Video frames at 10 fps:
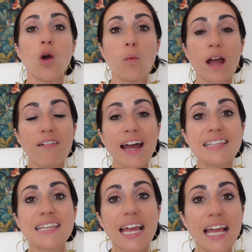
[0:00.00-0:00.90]

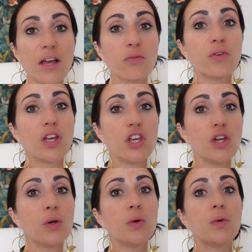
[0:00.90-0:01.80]
Whereas if
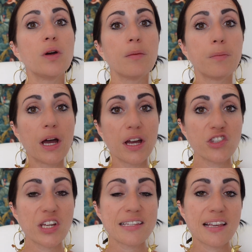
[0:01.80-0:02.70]
you
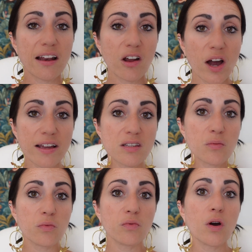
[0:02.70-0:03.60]
purchase an
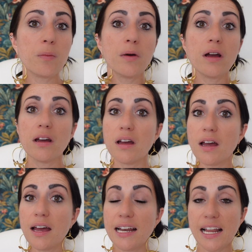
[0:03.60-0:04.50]
item from
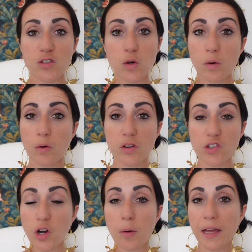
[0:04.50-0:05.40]
an electrical
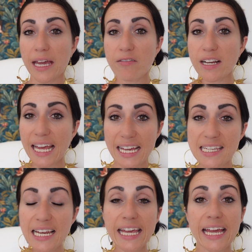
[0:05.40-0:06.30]
shop here in
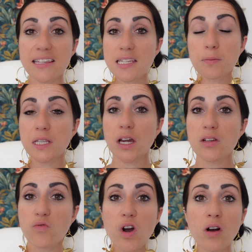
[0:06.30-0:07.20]
Italy and something
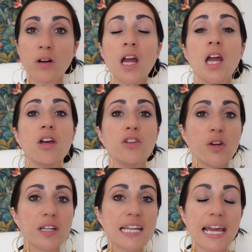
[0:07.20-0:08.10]
goes wrong, you
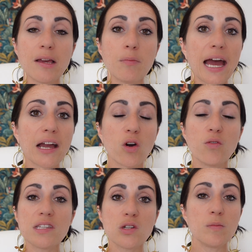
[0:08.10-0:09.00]
can take it back,
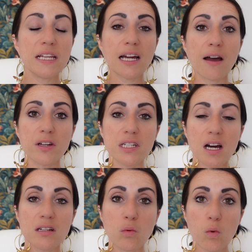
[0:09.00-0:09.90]
or it's normally covered
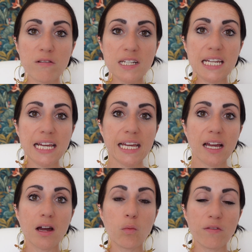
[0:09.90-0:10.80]
under
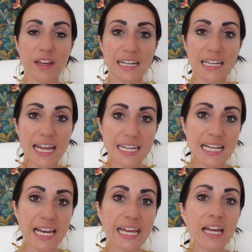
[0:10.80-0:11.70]
warranty within
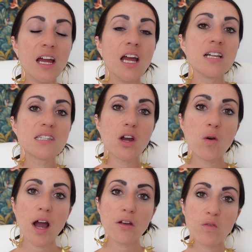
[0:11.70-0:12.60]
Italy.
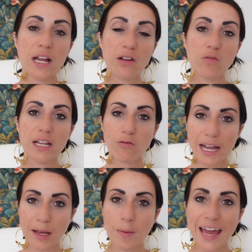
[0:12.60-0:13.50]
So I really
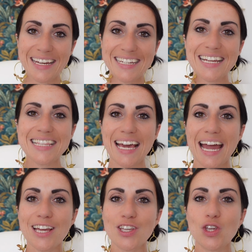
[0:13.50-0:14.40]
recommend
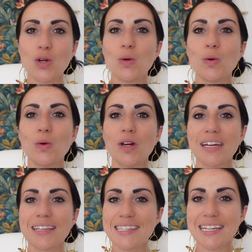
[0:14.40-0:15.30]
that you
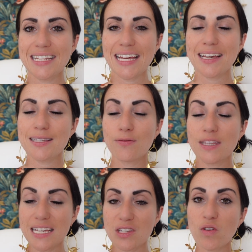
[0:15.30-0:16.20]
consider this for
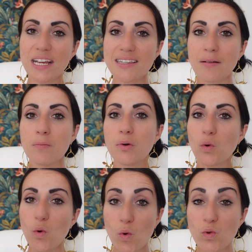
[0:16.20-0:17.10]
this reason,
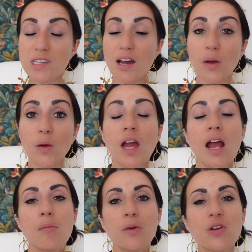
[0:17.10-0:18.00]
but also
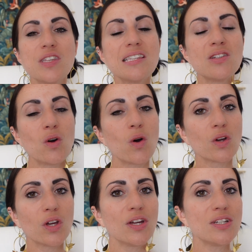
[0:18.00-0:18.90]
because it's
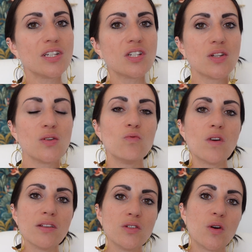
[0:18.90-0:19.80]
not good to
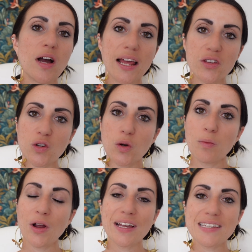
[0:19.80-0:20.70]
run your electrical
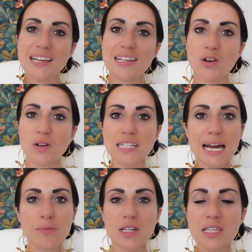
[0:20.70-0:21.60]
appliances on
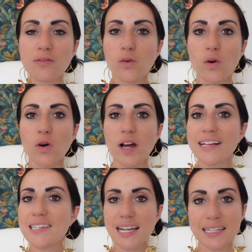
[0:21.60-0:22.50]
adapters for
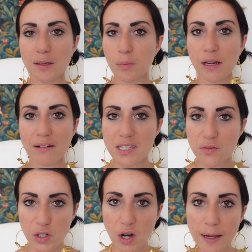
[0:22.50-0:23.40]
extended periods
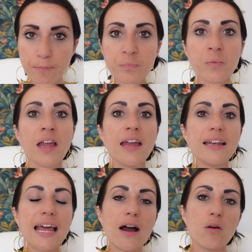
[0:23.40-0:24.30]
of time.
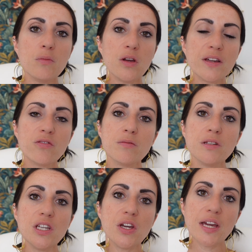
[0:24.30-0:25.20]
Now, moving from
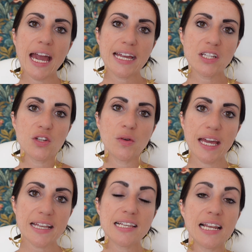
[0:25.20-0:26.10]
the UK
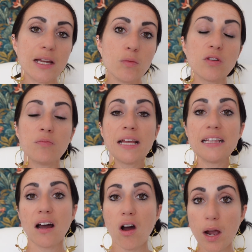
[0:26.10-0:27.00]
to Italy would have meant
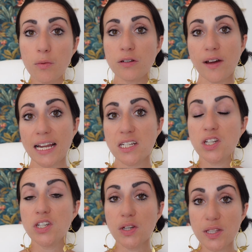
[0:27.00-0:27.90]
that I would have had
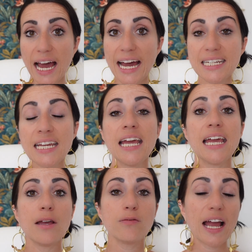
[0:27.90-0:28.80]
to do that
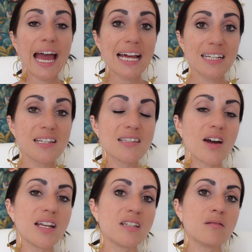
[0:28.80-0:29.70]
if I had
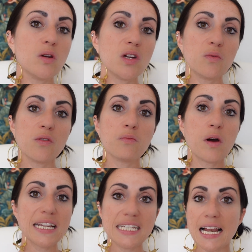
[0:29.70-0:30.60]
decided to move with
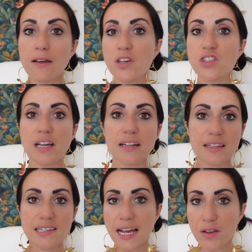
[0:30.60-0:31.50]
my television
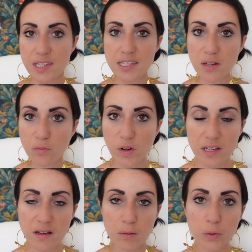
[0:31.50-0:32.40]
and sound system, for
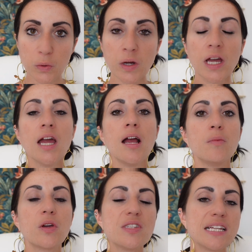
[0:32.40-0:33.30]
example,
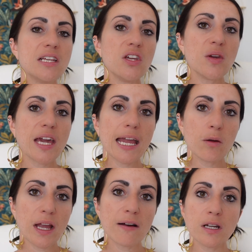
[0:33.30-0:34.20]
because in the UK
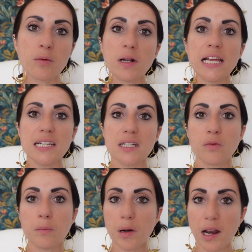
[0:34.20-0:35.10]
we have a completely
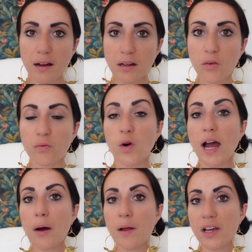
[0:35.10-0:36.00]
different plug for
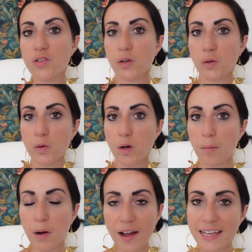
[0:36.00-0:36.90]
our electrical
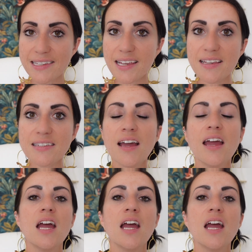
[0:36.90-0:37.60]
appliances.